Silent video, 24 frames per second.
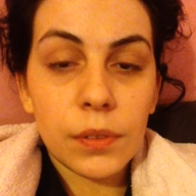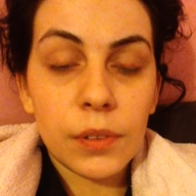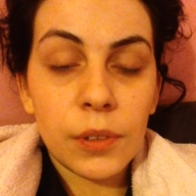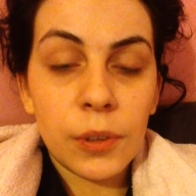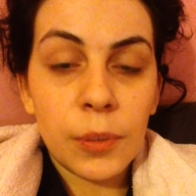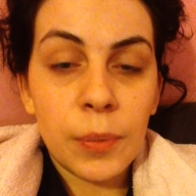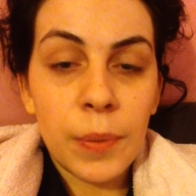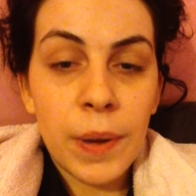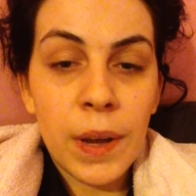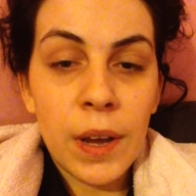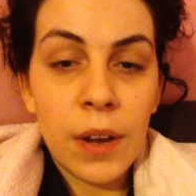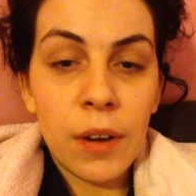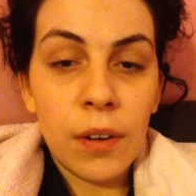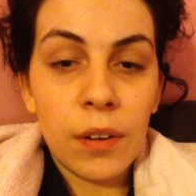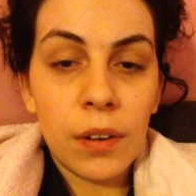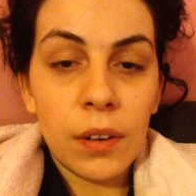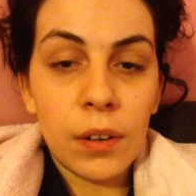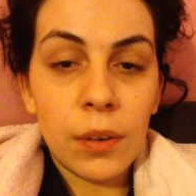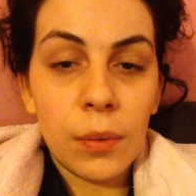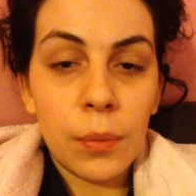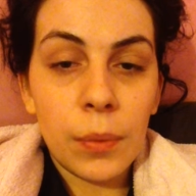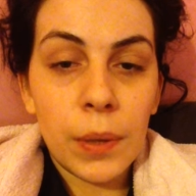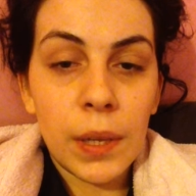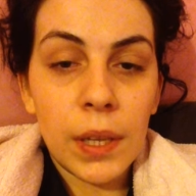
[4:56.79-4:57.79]
feel better
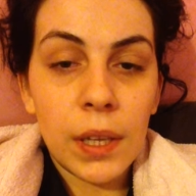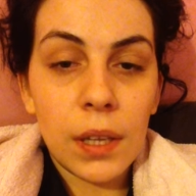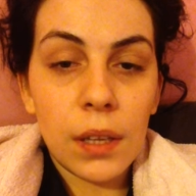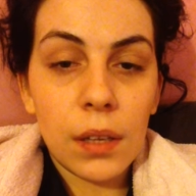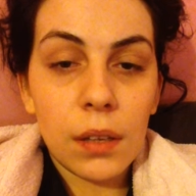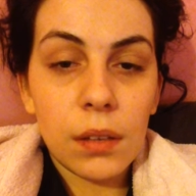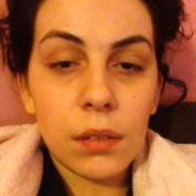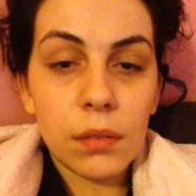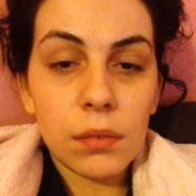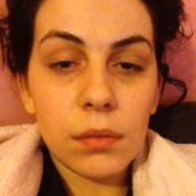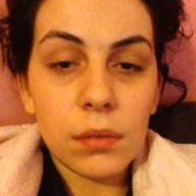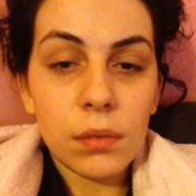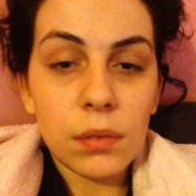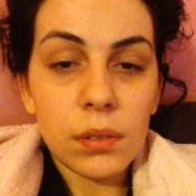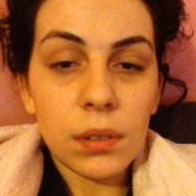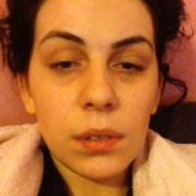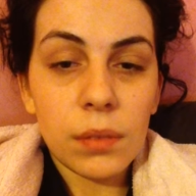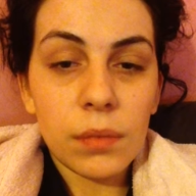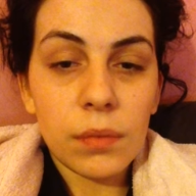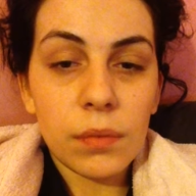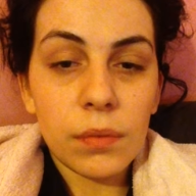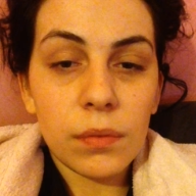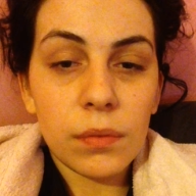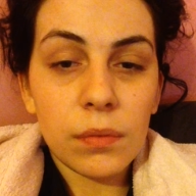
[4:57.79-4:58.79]
in a week or
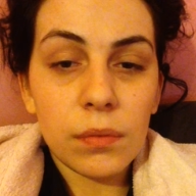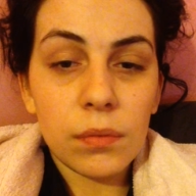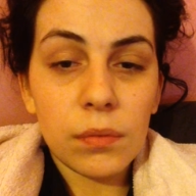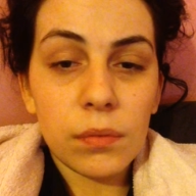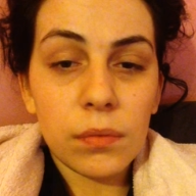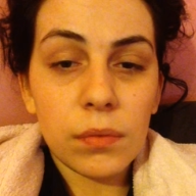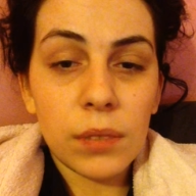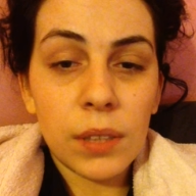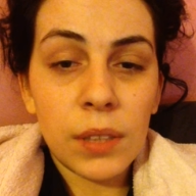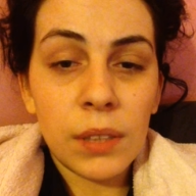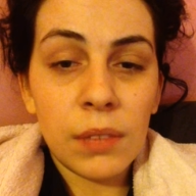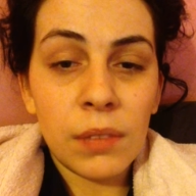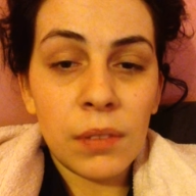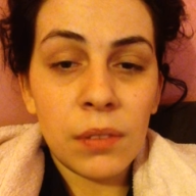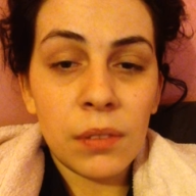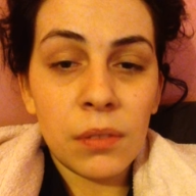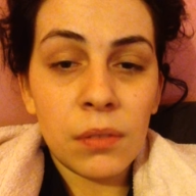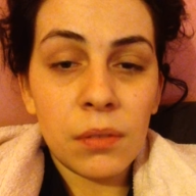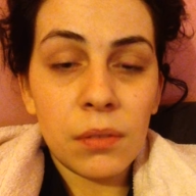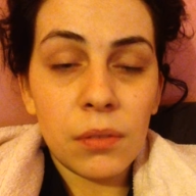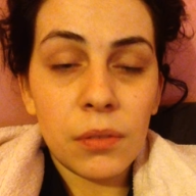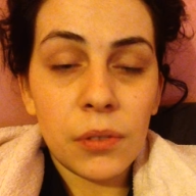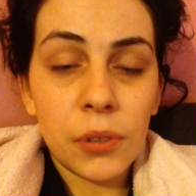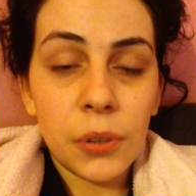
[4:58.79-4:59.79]
some,
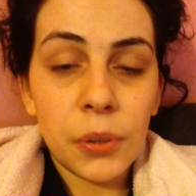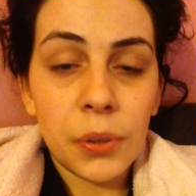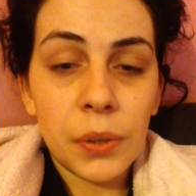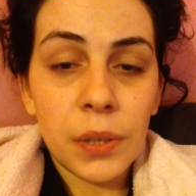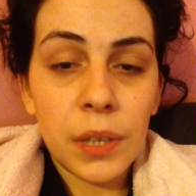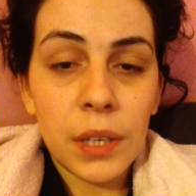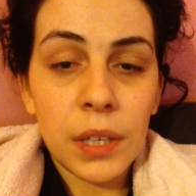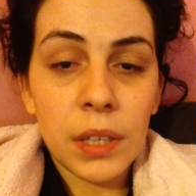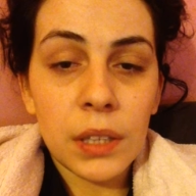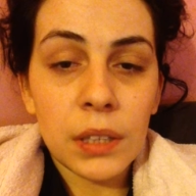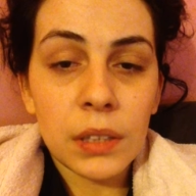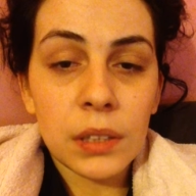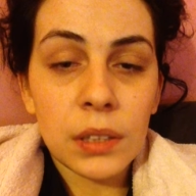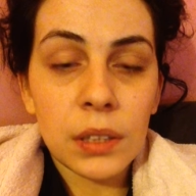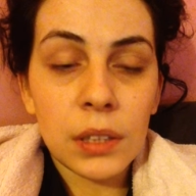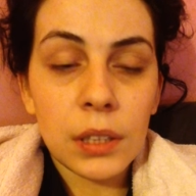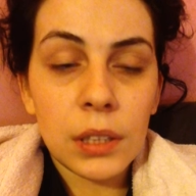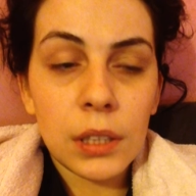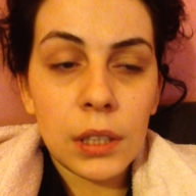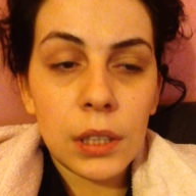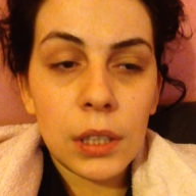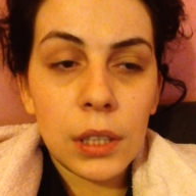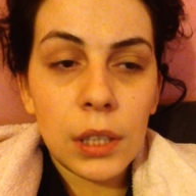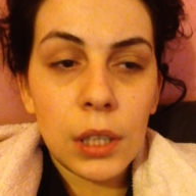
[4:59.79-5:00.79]
even a few days.
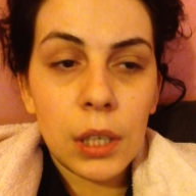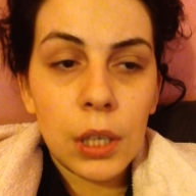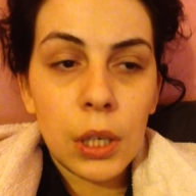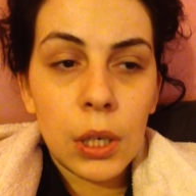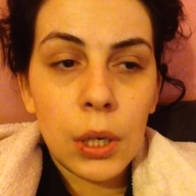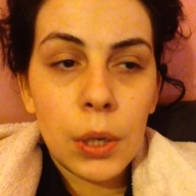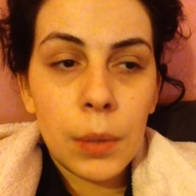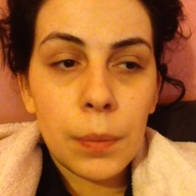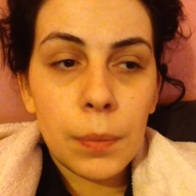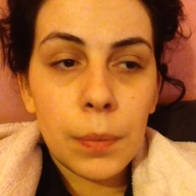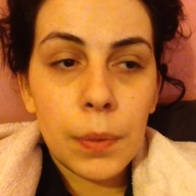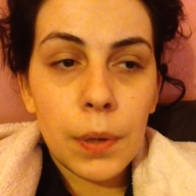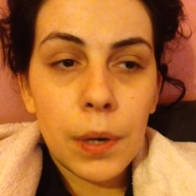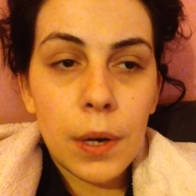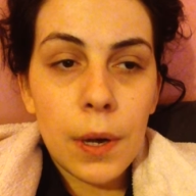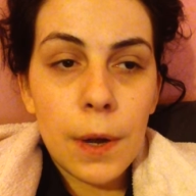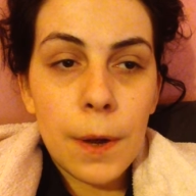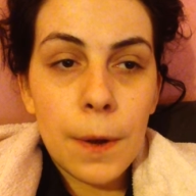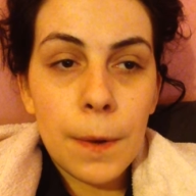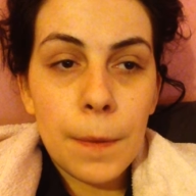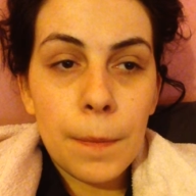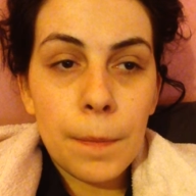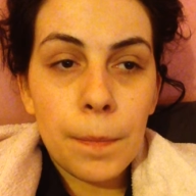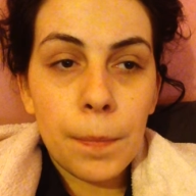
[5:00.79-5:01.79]
But
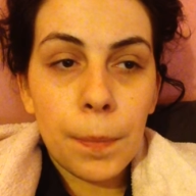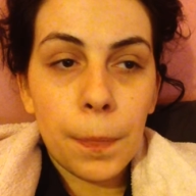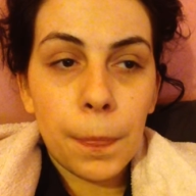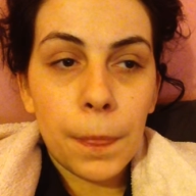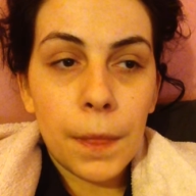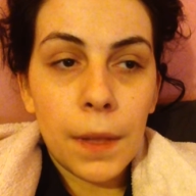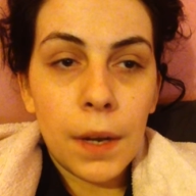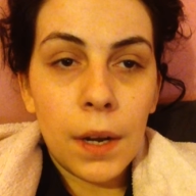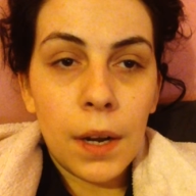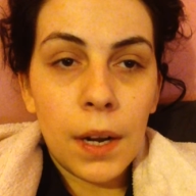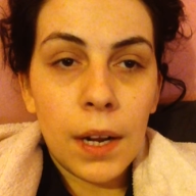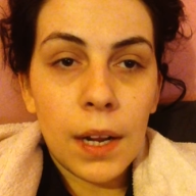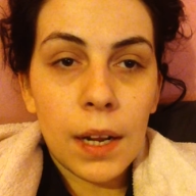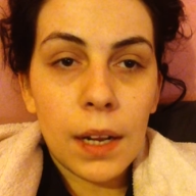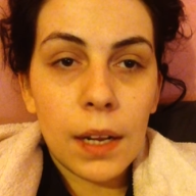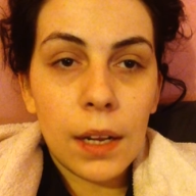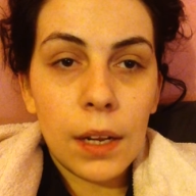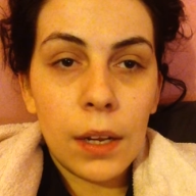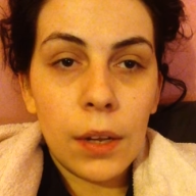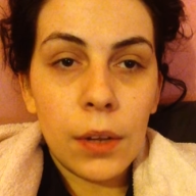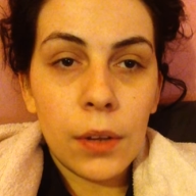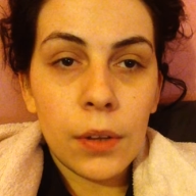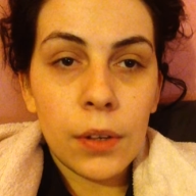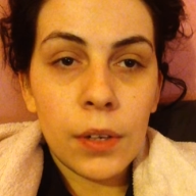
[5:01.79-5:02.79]
the
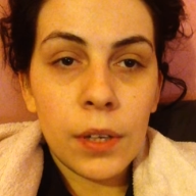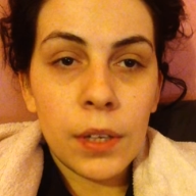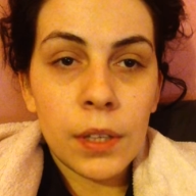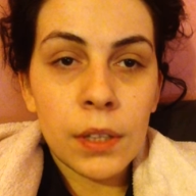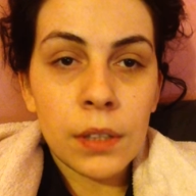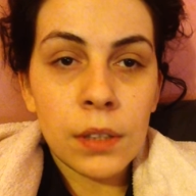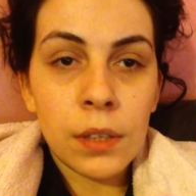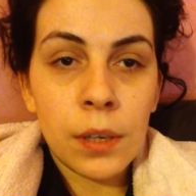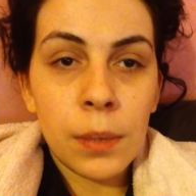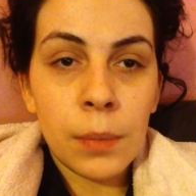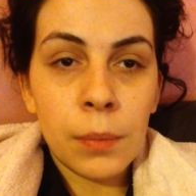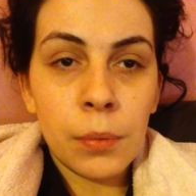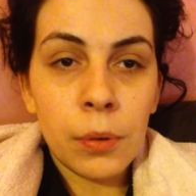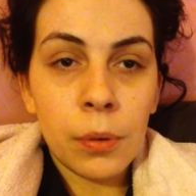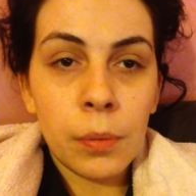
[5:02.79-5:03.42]
likelihood is I'm